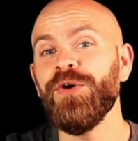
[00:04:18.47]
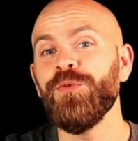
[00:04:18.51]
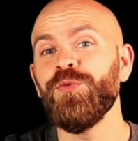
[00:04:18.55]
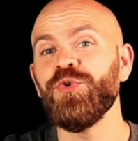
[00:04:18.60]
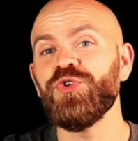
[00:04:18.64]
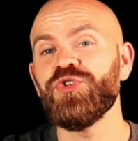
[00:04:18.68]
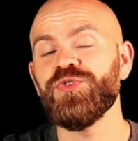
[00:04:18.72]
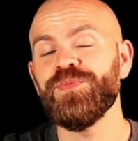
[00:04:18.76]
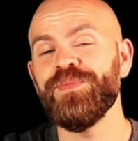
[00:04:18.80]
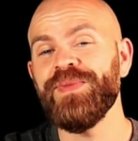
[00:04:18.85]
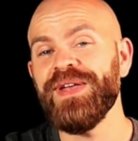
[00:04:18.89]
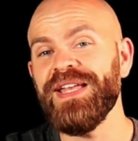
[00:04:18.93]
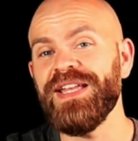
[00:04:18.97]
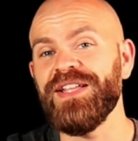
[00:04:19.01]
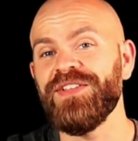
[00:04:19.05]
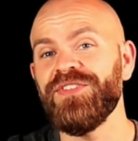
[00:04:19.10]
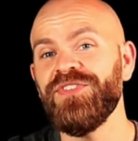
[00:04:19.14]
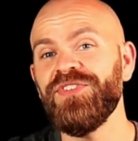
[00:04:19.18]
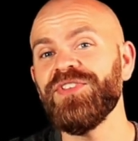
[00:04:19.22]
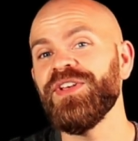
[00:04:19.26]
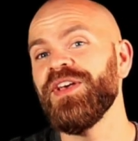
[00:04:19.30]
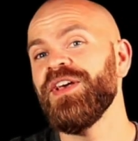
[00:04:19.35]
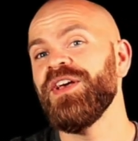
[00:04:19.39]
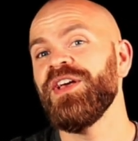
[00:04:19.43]
which
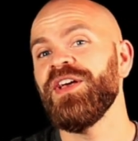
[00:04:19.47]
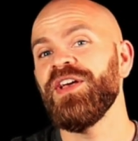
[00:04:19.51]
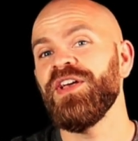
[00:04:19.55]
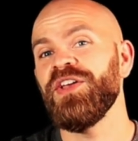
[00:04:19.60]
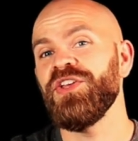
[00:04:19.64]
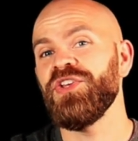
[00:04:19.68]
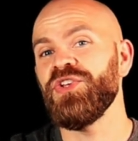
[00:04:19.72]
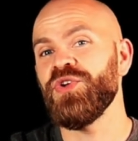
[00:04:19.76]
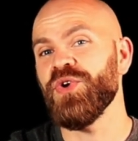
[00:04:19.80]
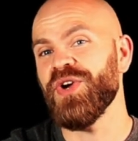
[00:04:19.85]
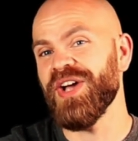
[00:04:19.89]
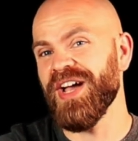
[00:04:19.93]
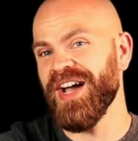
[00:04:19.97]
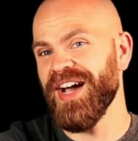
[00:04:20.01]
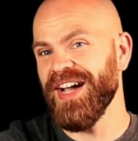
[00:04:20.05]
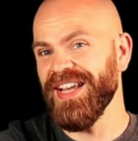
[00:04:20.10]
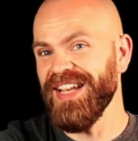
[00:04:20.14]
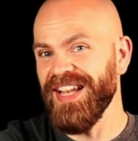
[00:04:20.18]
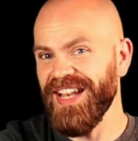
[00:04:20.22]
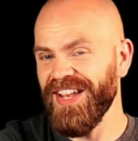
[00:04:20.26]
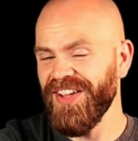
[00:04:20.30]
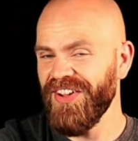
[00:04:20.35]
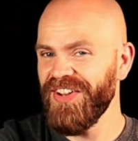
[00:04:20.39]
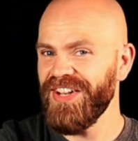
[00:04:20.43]
means you're
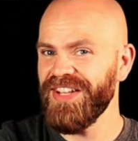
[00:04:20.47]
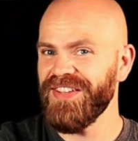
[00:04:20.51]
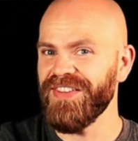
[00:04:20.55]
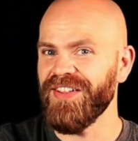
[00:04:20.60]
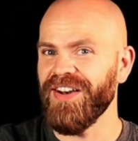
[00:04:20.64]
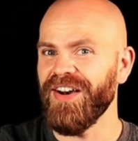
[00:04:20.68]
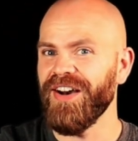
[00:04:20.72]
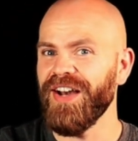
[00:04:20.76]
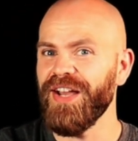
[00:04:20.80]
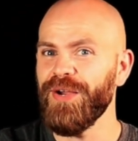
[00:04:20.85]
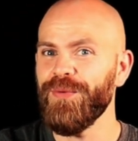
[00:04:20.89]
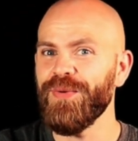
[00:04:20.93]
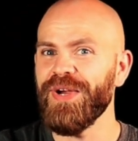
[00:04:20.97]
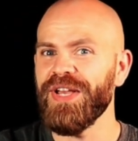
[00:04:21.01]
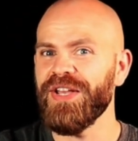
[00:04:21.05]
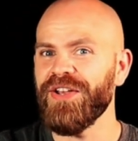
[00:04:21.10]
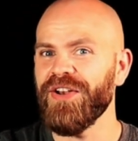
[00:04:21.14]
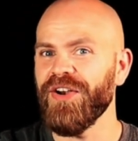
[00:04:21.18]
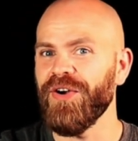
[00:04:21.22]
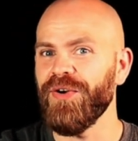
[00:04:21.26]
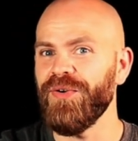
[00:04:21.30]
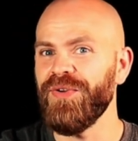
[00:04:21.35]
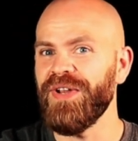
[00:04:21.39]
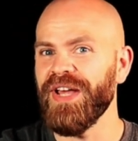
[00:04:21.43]
kind of learning the highway
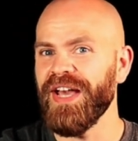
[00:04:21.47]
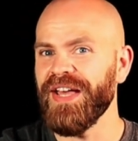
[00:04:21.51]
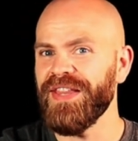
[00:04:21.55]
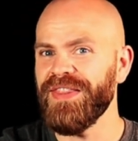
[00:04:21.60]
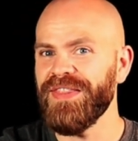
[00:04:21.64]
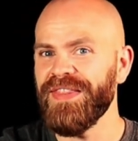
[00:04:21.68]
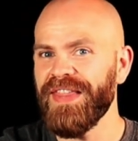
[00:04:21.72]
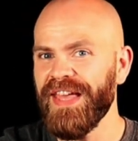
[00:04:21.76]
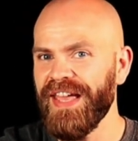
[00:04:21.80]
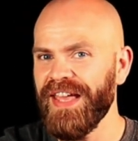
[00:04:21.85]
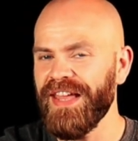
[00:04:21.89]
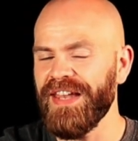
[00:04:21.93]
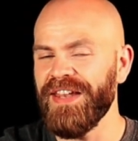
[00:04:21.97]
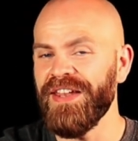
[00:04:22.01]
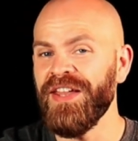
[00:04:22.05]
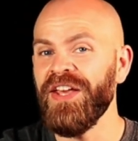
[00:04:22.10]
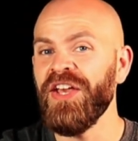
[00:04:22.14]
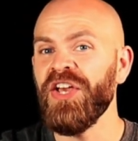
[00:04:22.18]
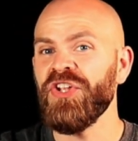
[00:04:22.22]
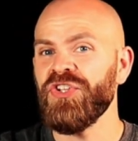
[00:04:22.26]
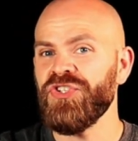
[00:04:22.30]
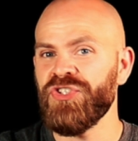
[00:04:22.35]
code and then